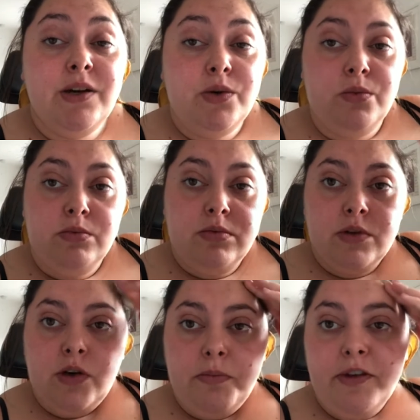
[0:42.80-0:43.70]
Oh,
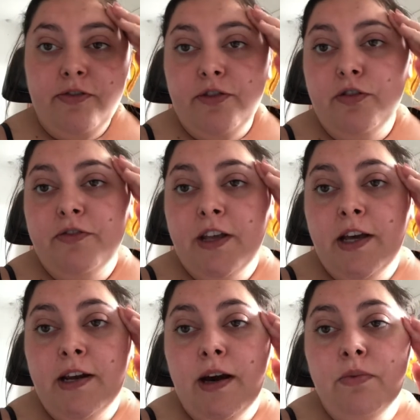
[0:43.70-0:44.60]
got a bit of fluff
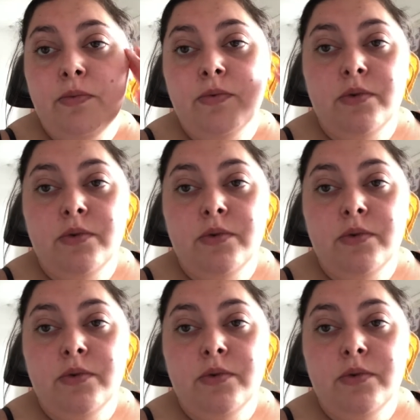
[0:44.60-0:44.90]
there now.